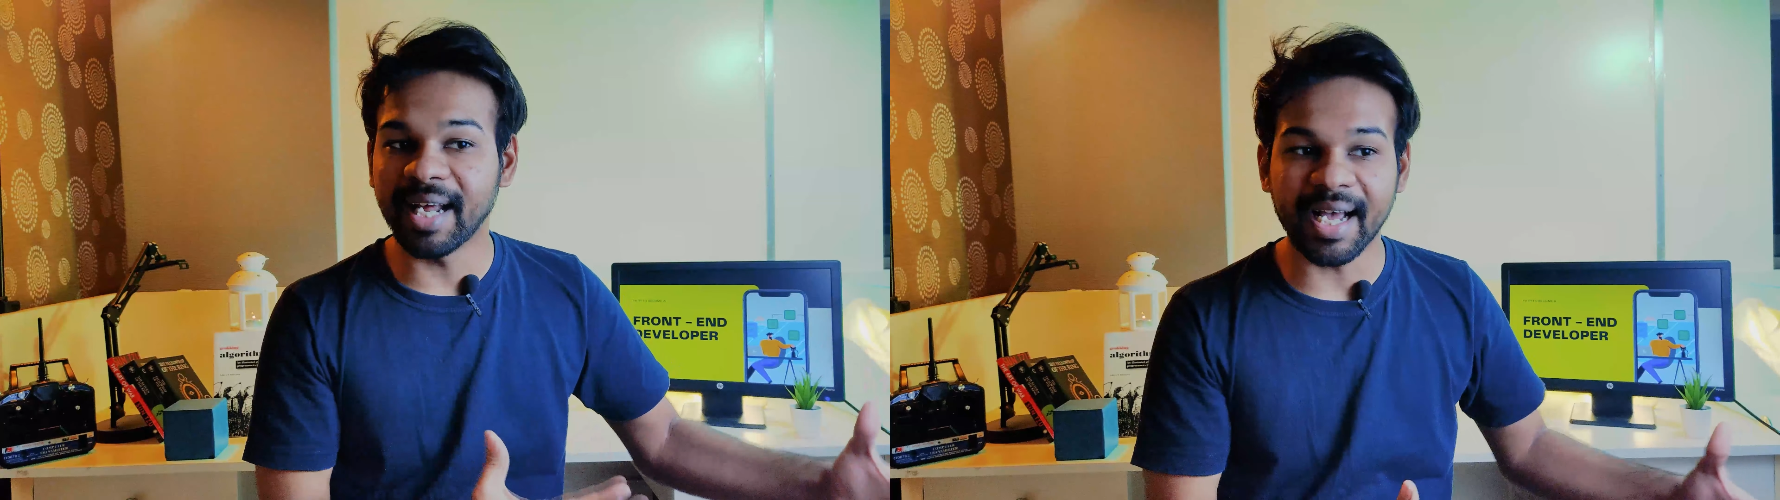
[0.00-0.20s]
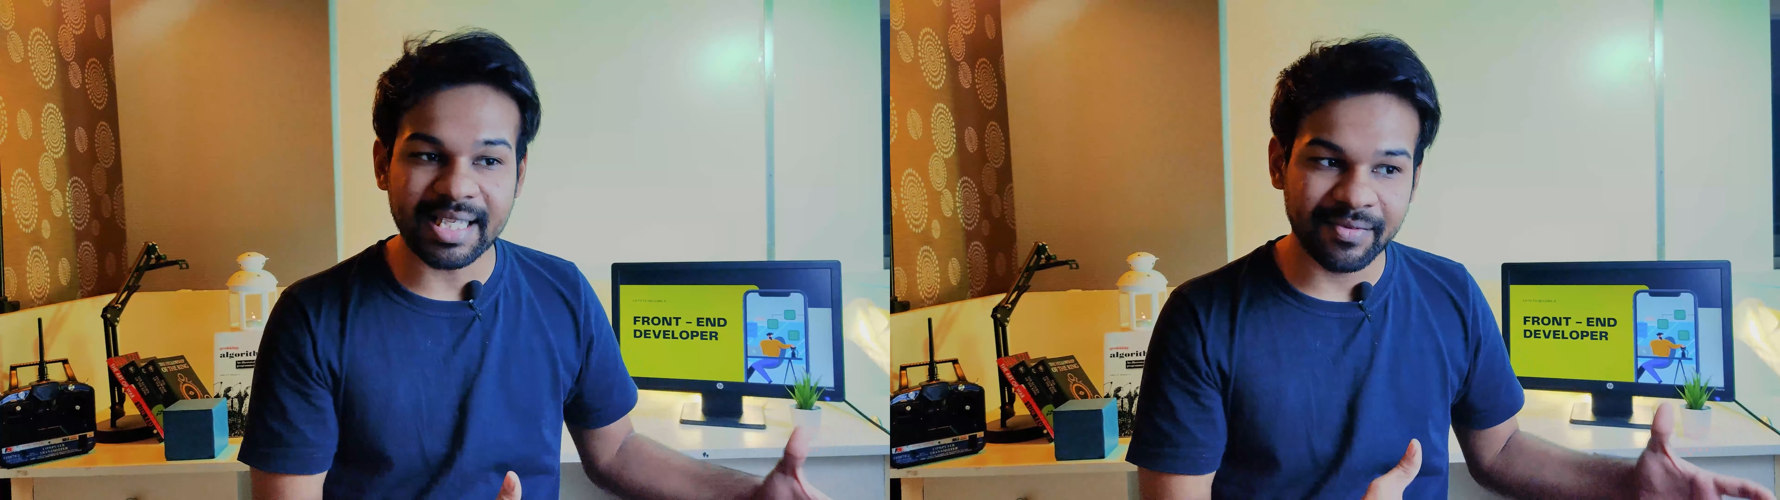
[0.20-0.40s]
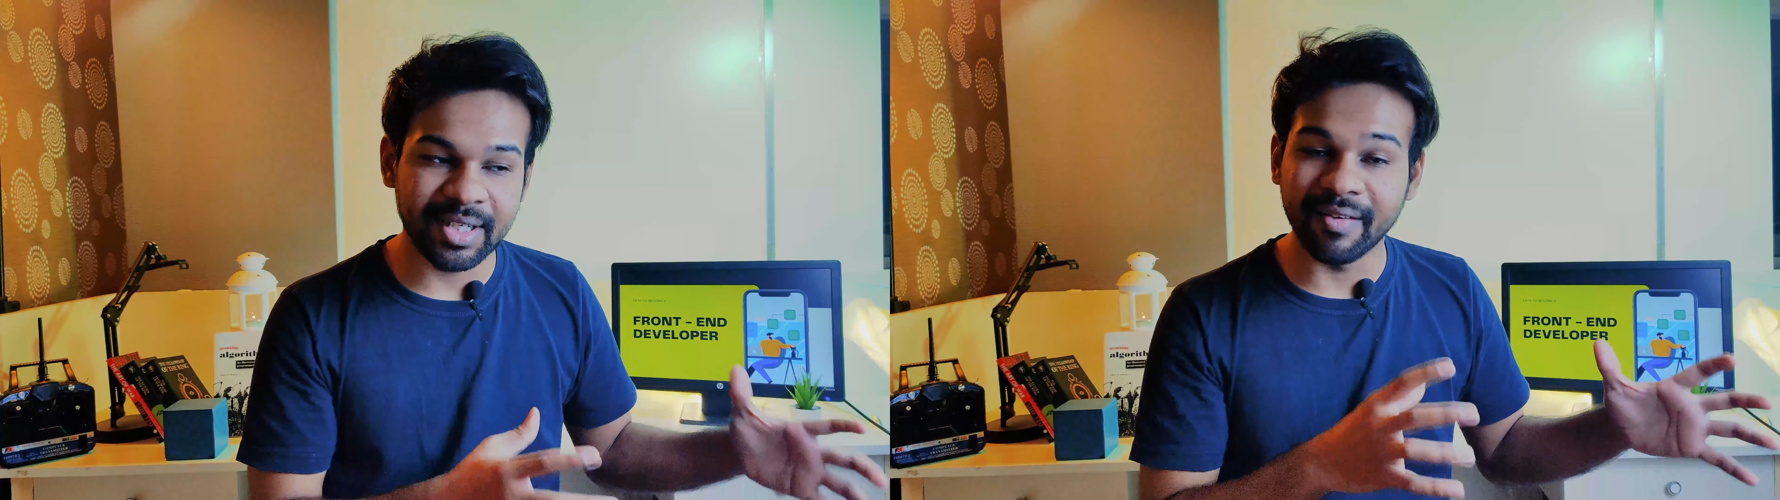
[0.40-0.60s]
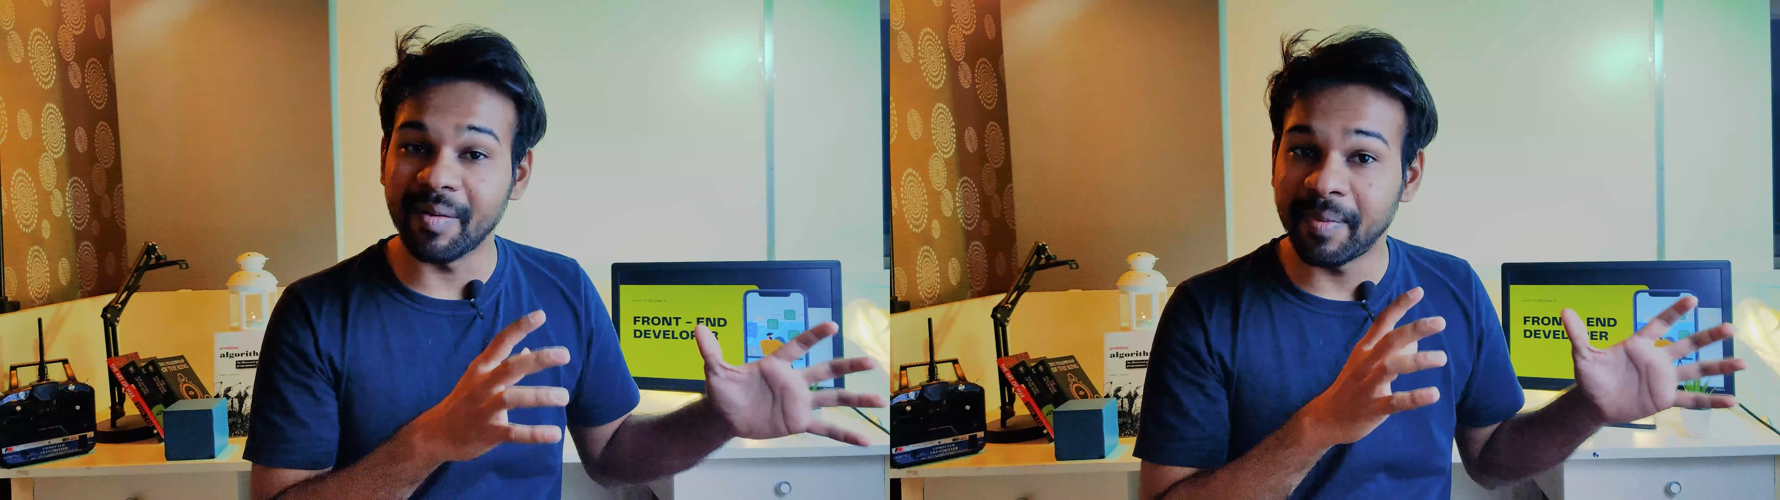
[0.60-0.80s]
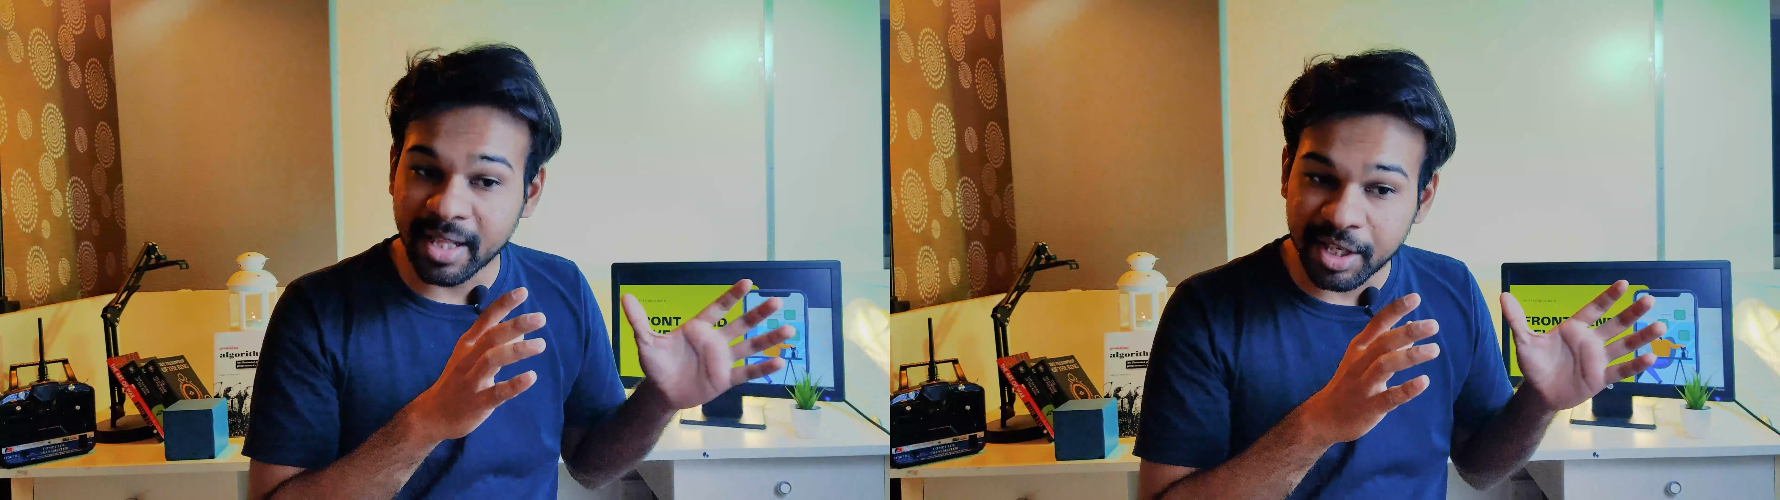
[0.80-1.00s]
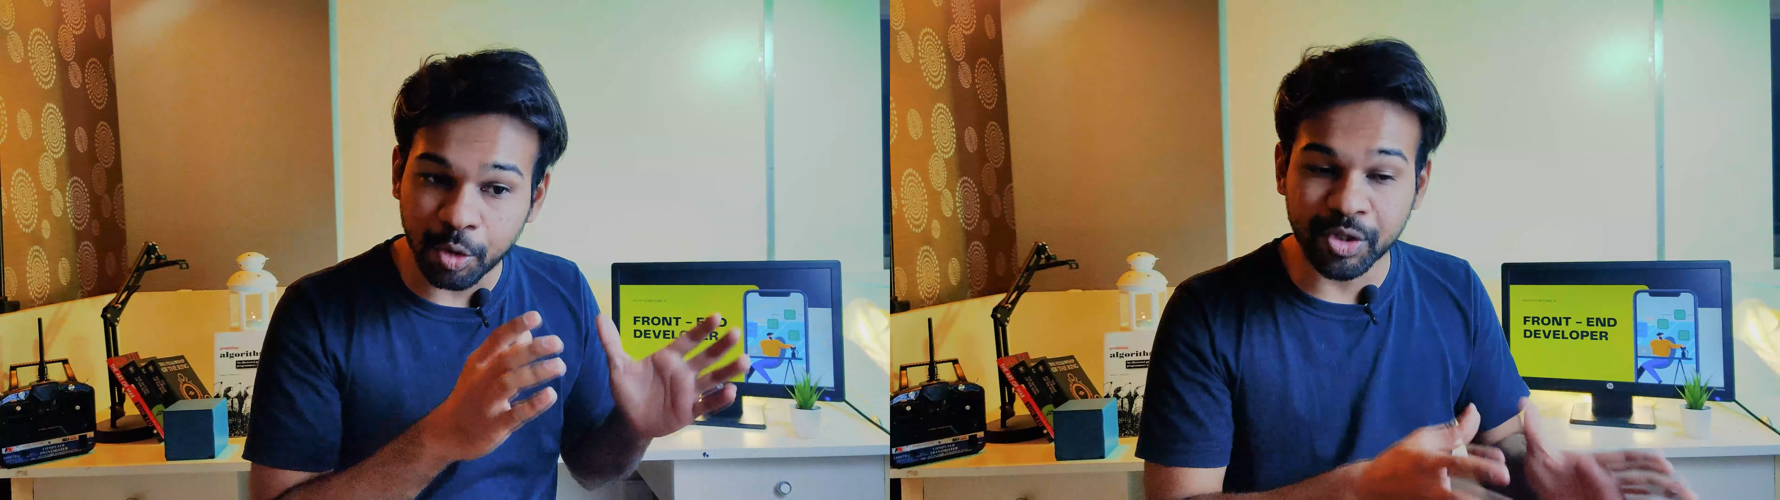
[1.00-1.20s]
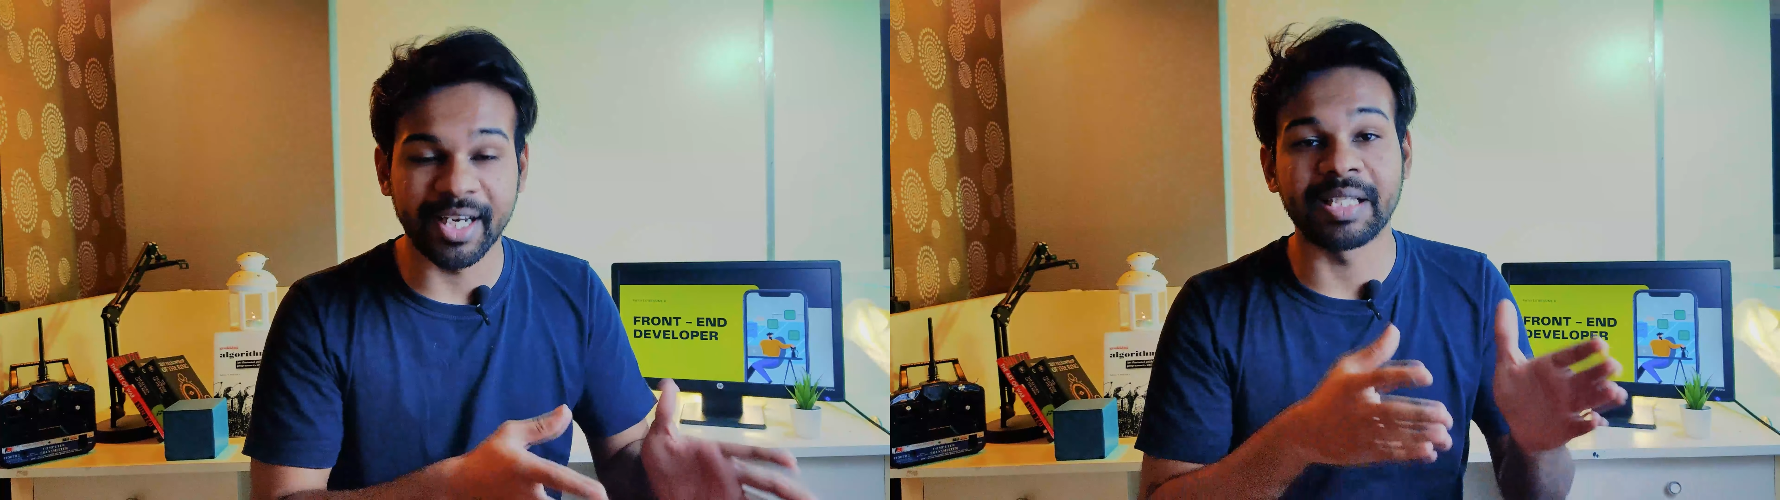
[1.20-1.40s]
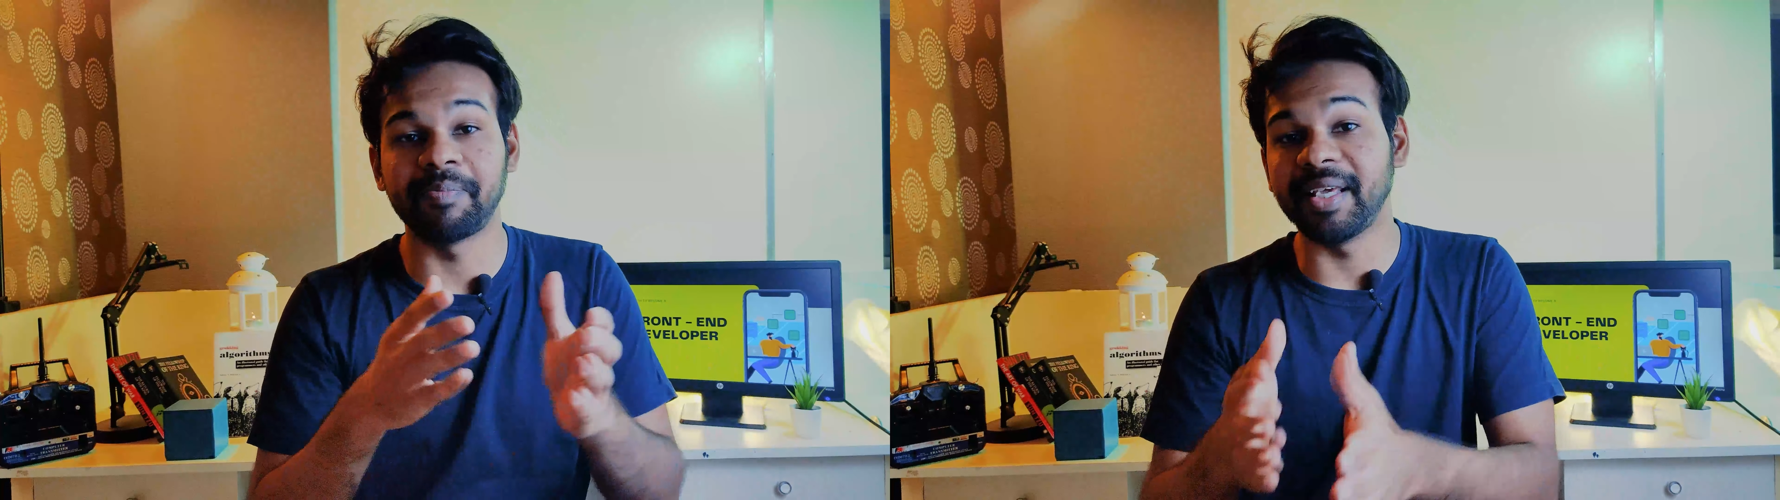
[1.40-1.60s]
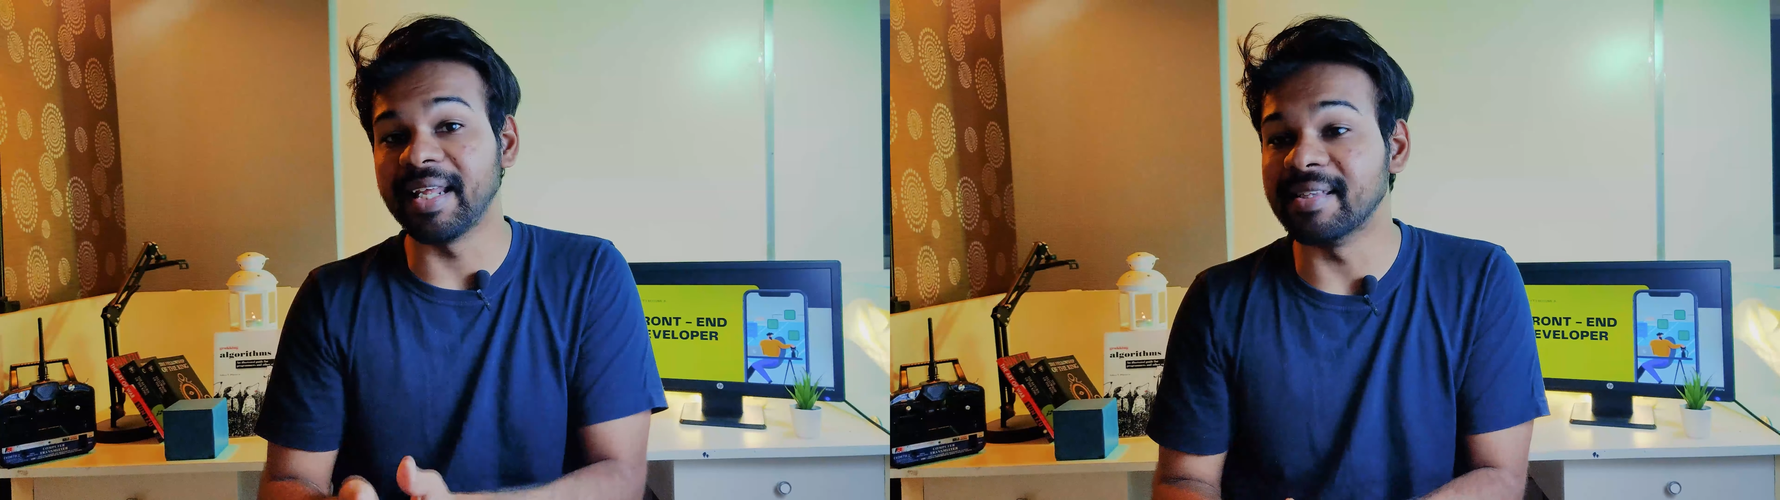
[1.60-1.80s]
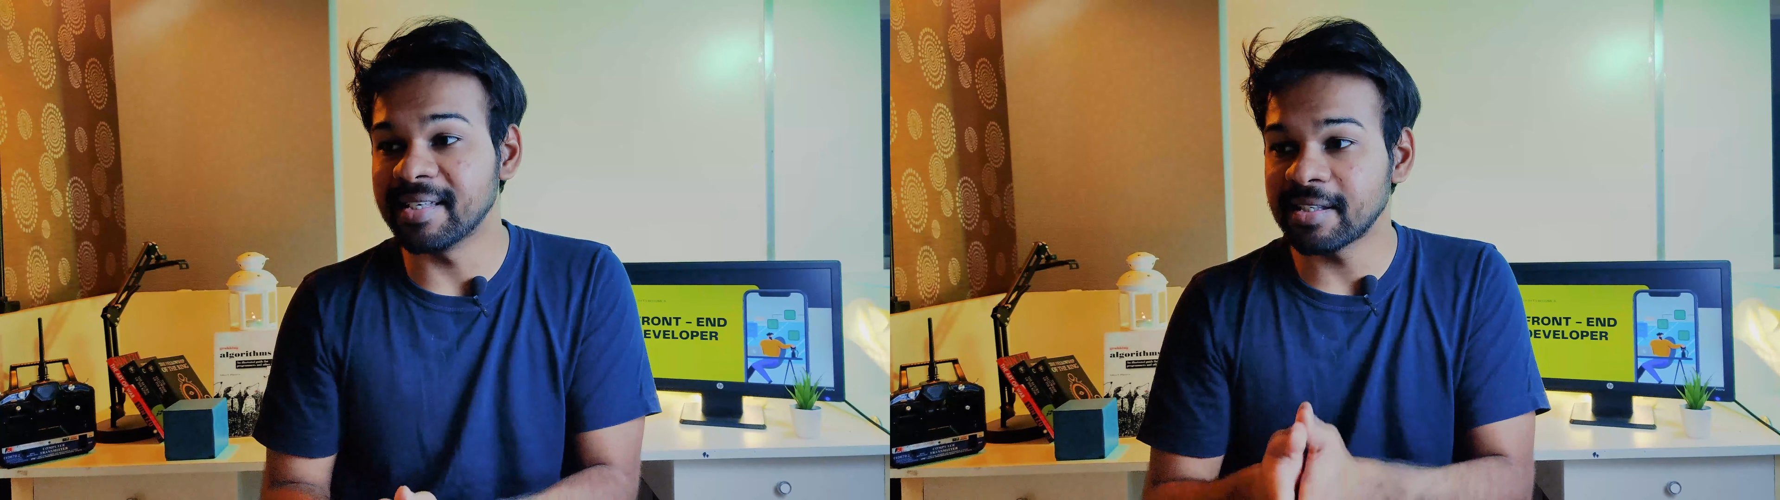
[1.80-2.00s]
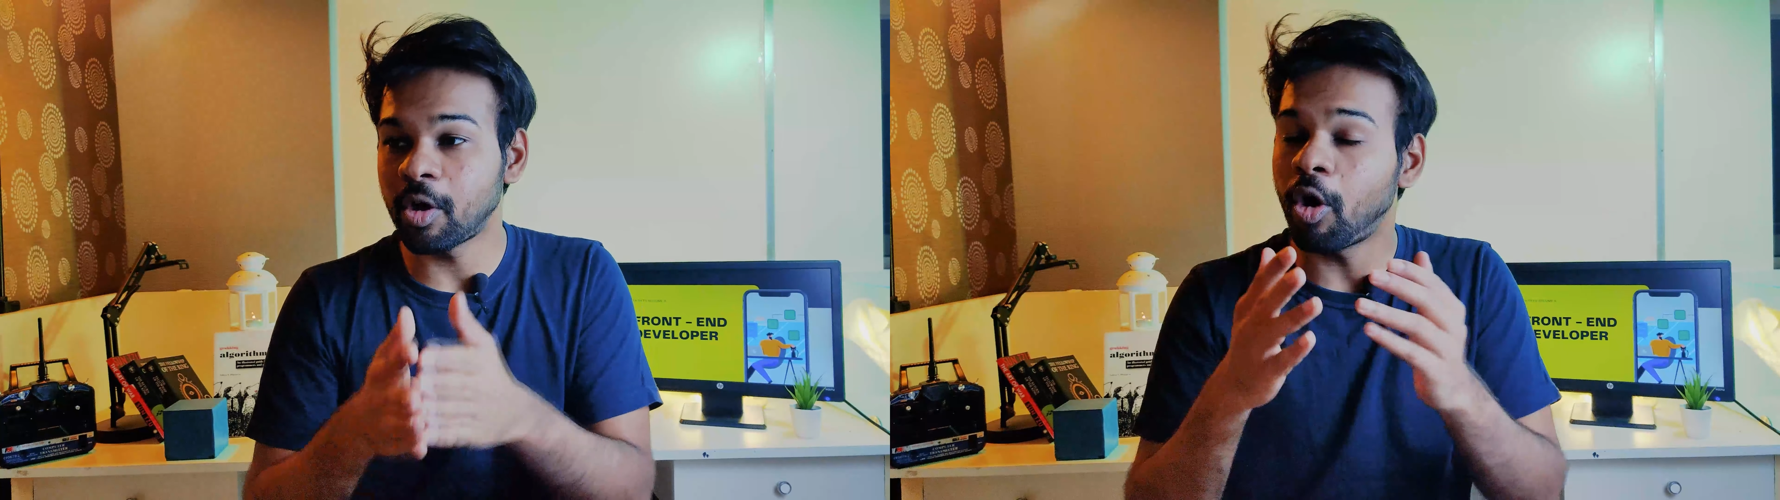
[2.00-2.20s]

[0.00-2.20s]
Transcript: tasked with developing the user experiences